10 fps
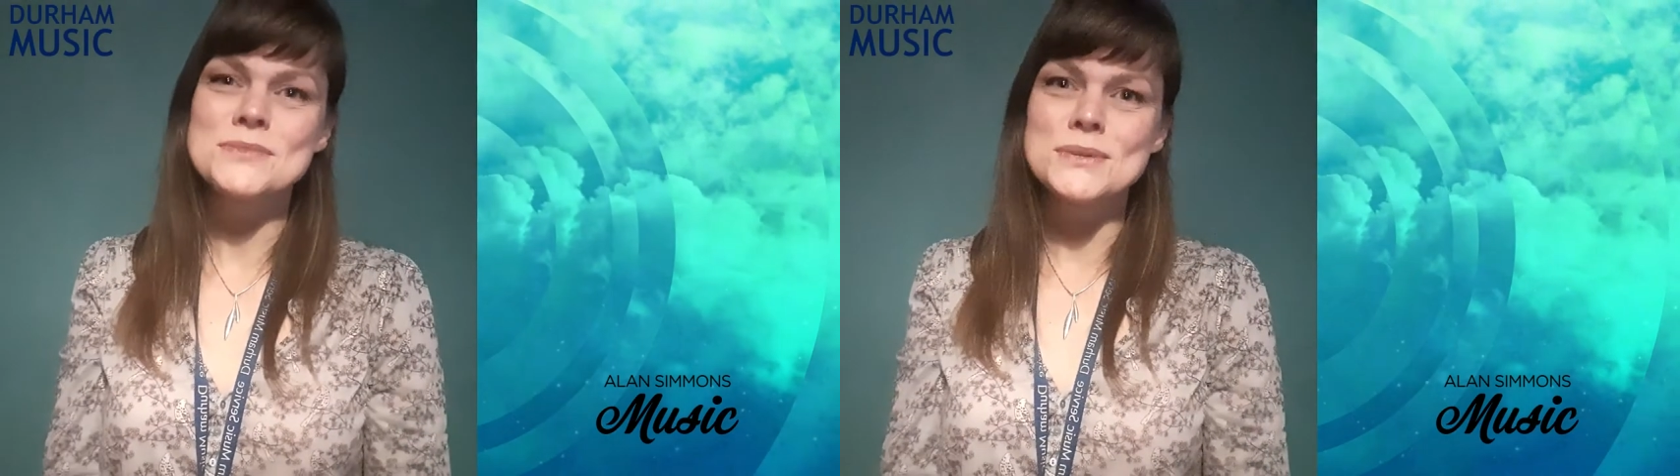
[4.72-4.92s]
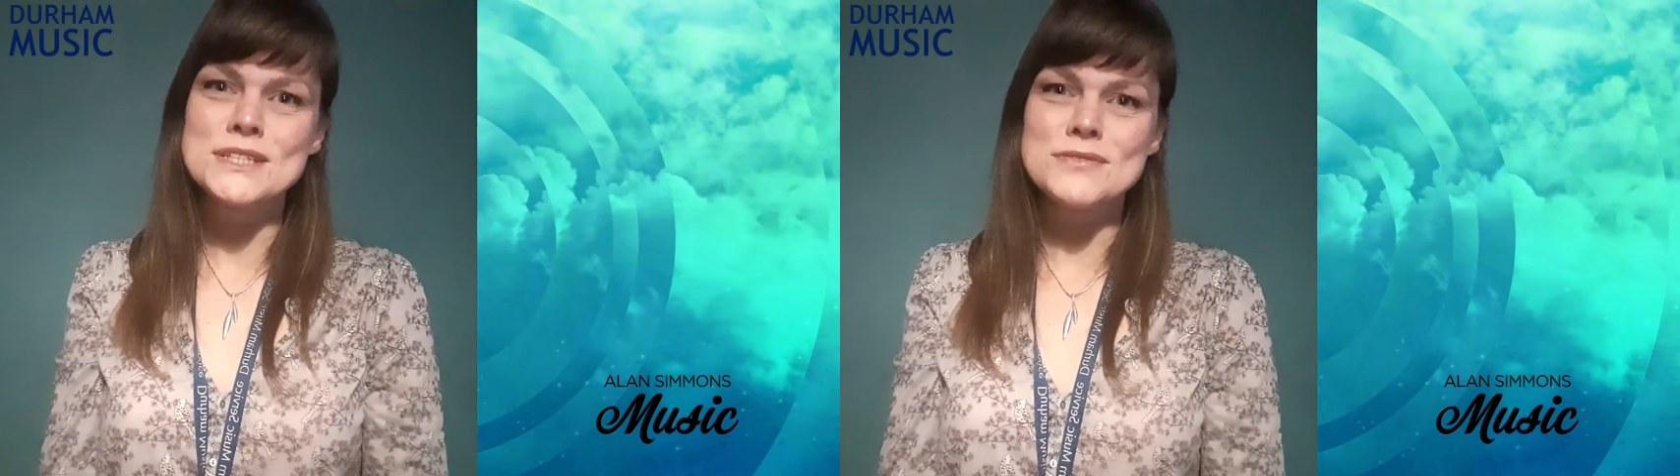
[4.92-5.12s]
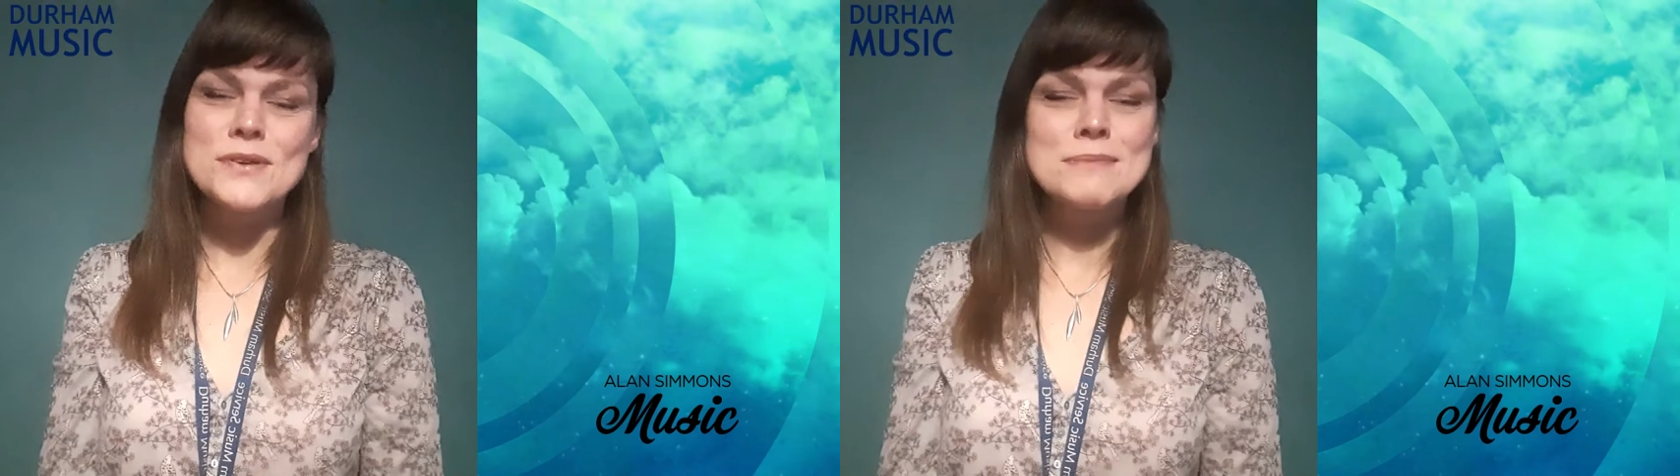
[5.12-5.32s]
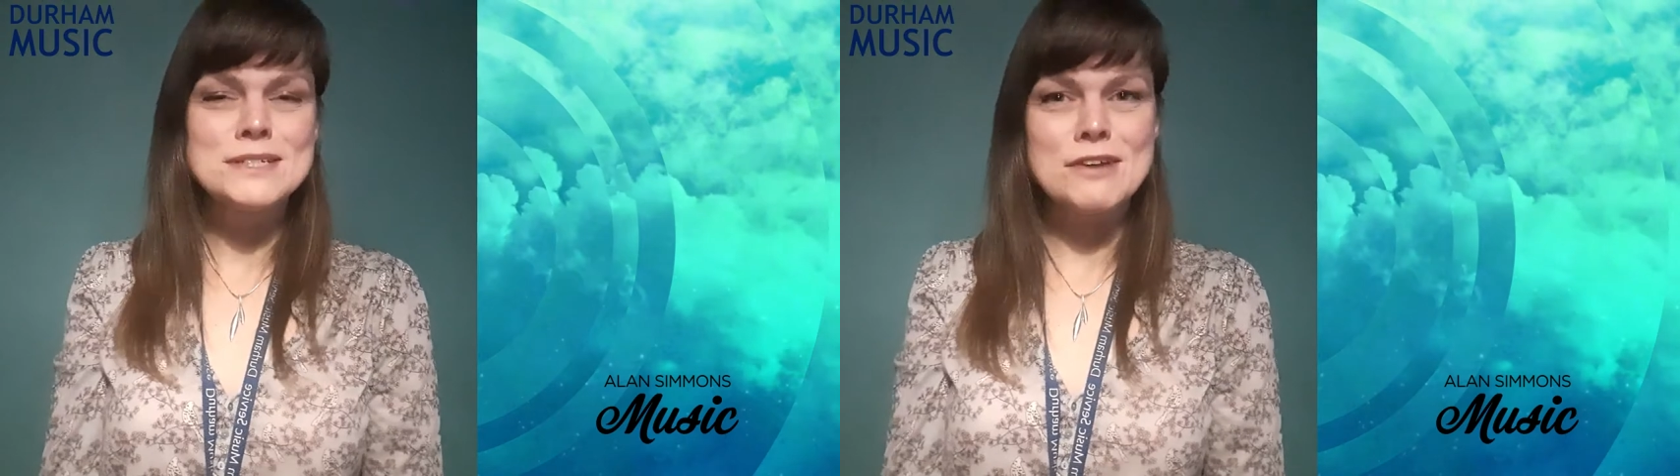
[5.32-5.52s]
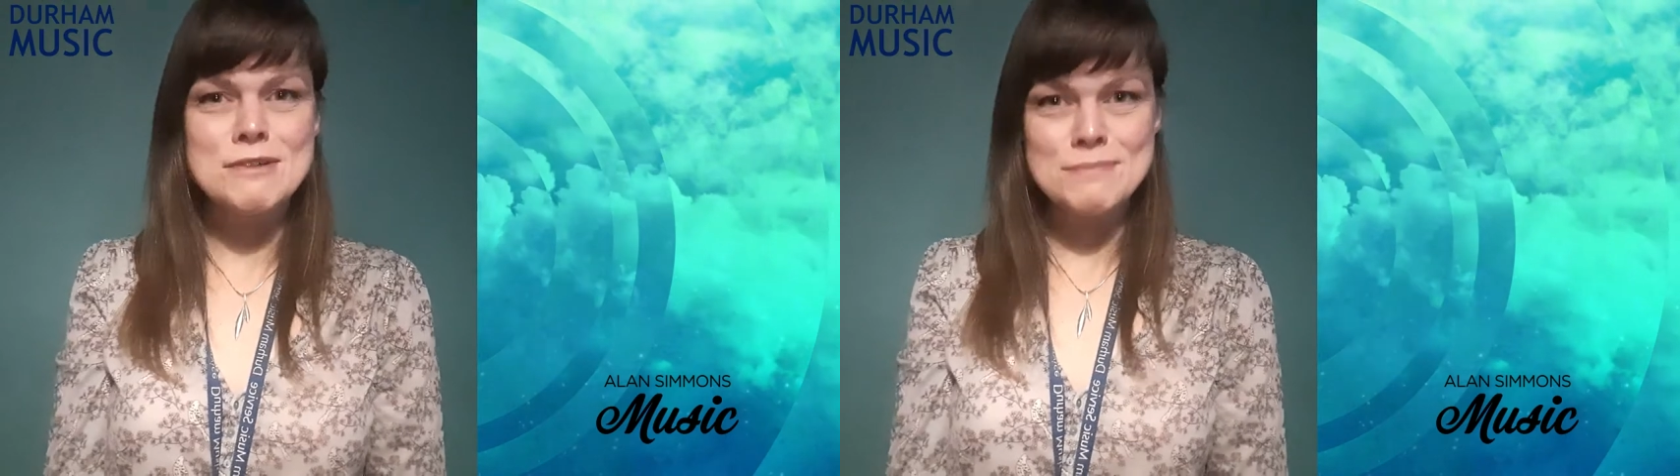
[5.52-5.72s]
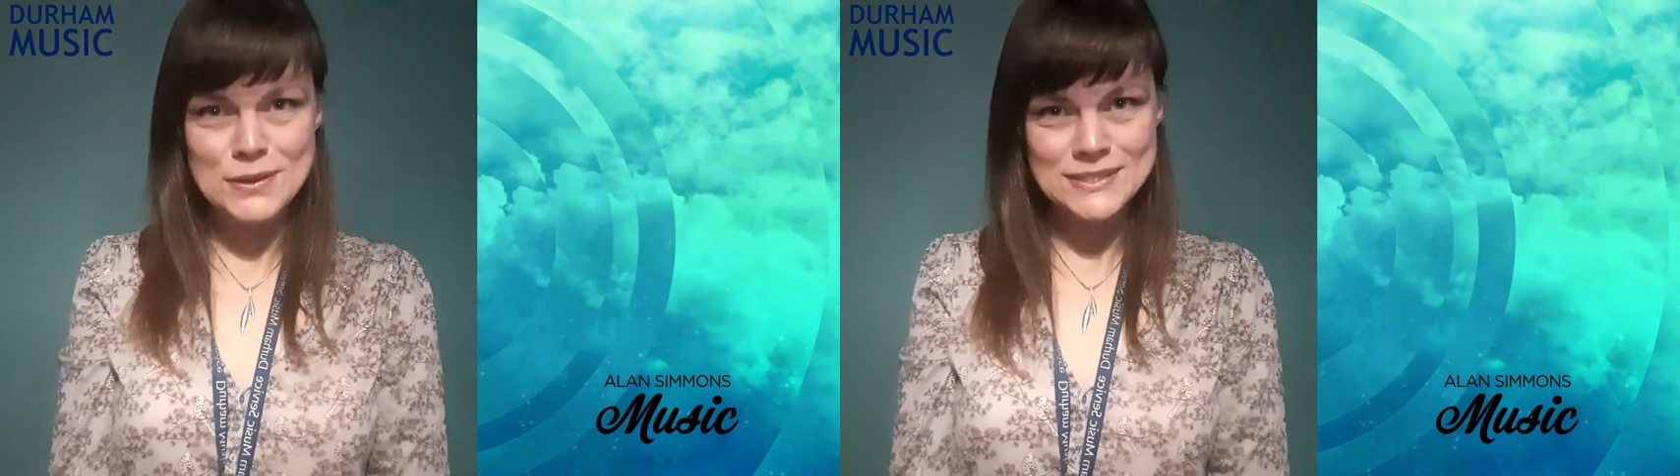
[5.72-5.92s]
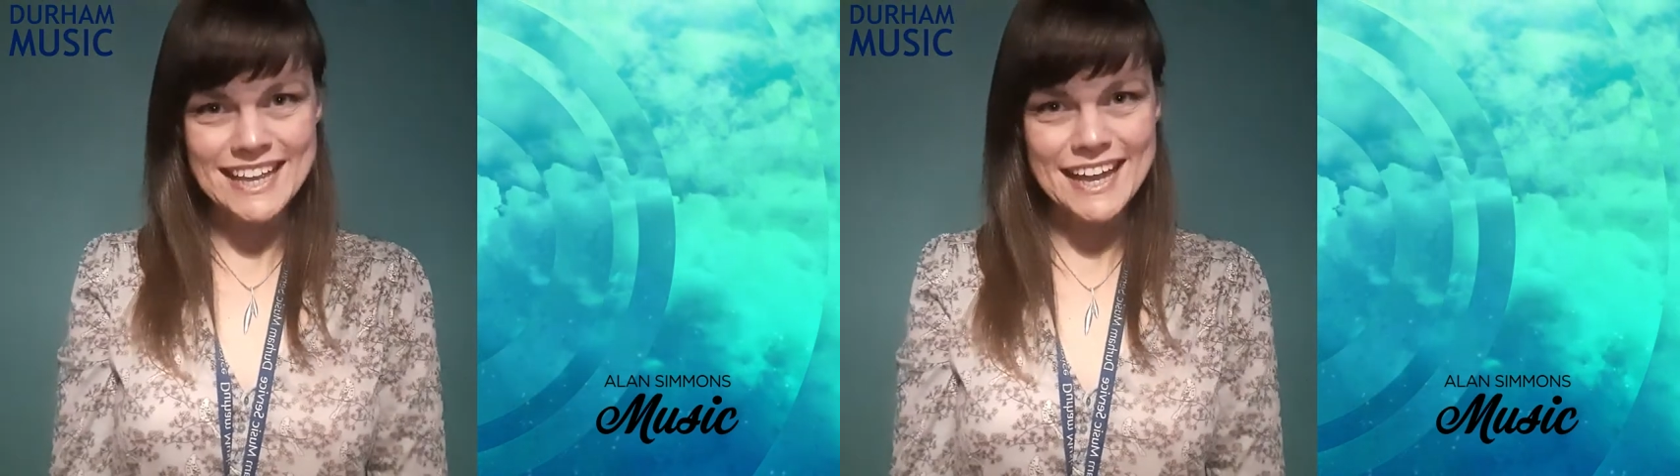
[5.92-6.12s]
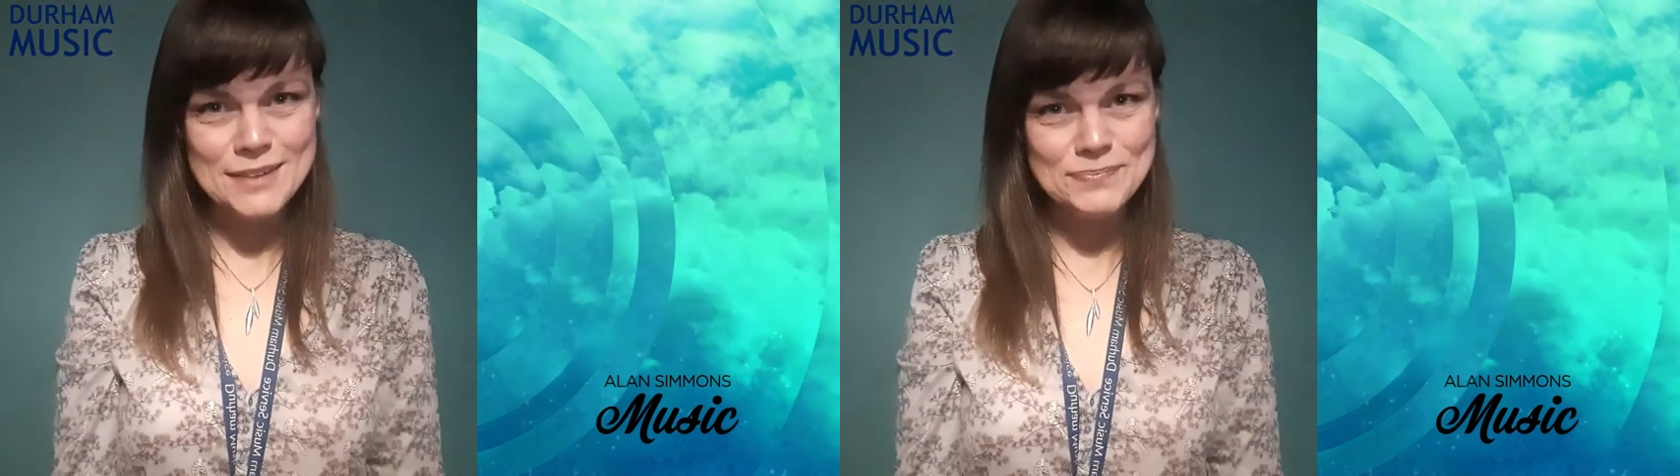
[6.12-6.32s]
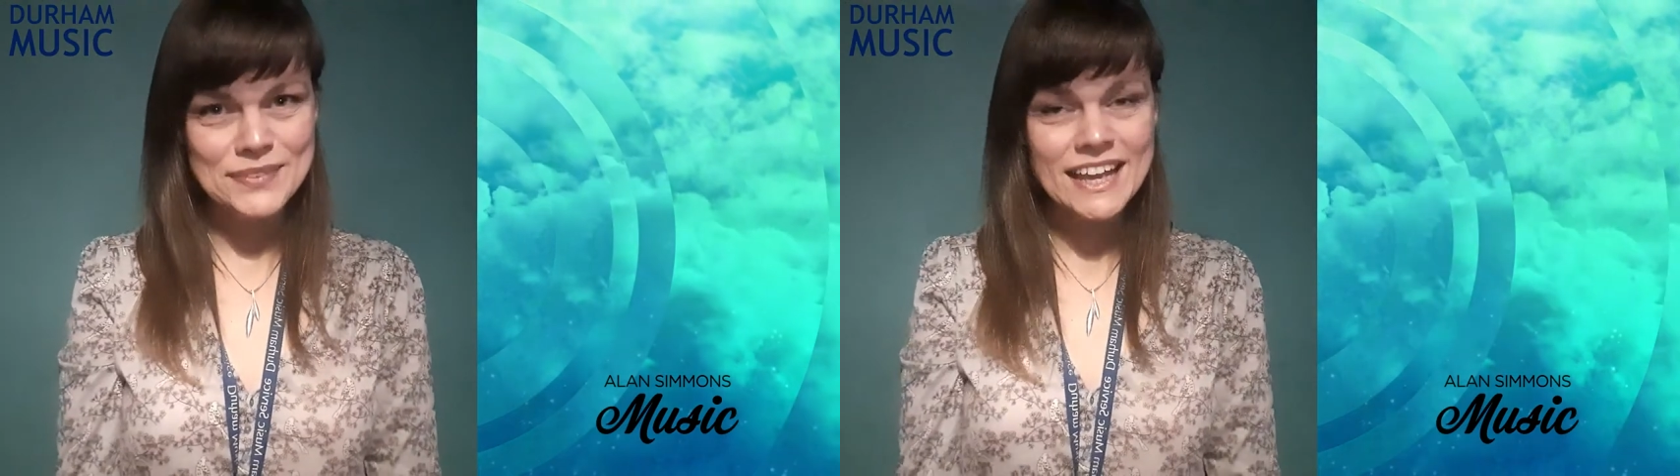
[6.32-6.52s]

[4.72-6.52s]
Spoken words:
Woods from Durham Music.